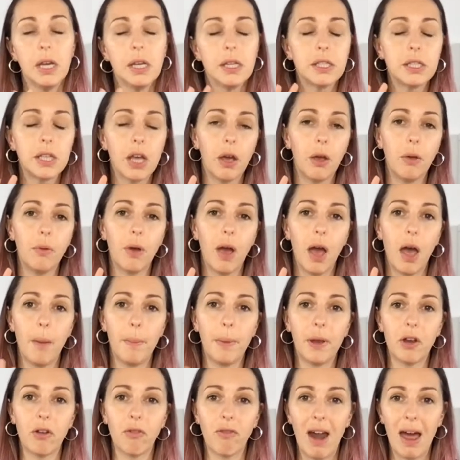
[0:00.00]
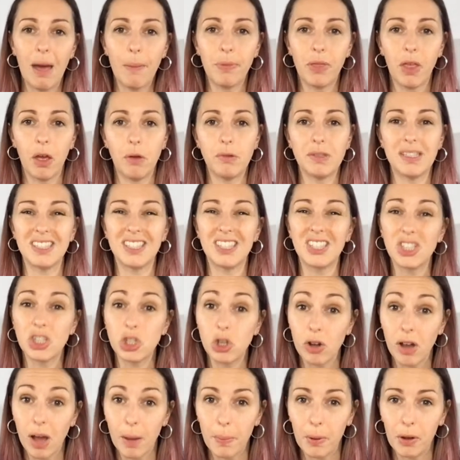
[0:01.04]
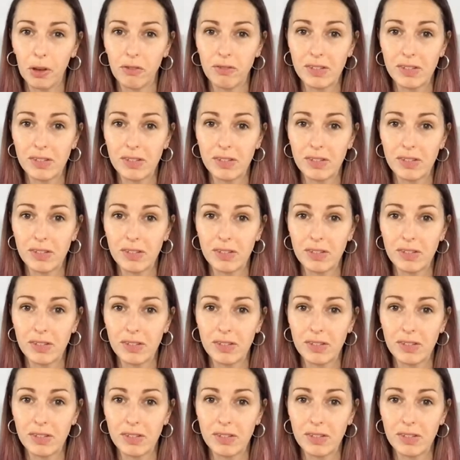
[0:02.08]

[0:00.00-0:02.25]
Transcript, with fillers: So um, grab those and stock up on